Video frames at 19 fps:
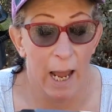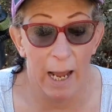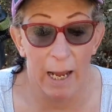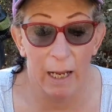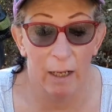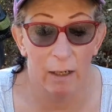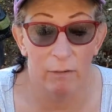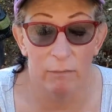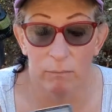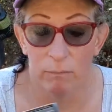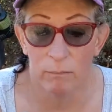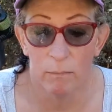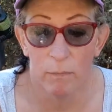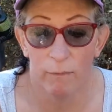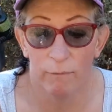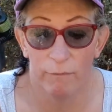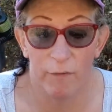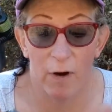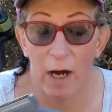and
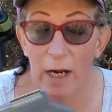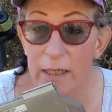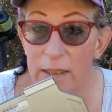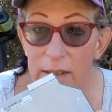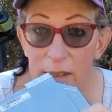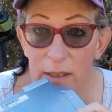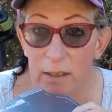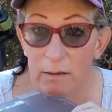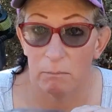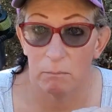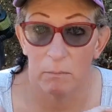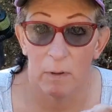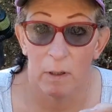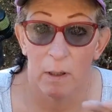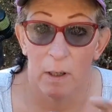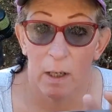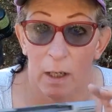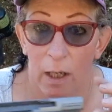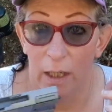finds it.
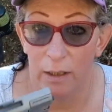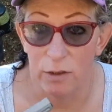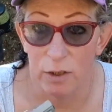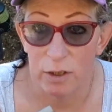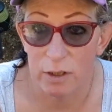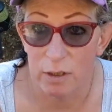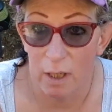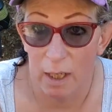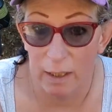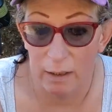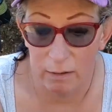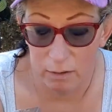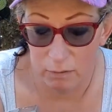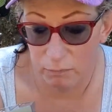It just like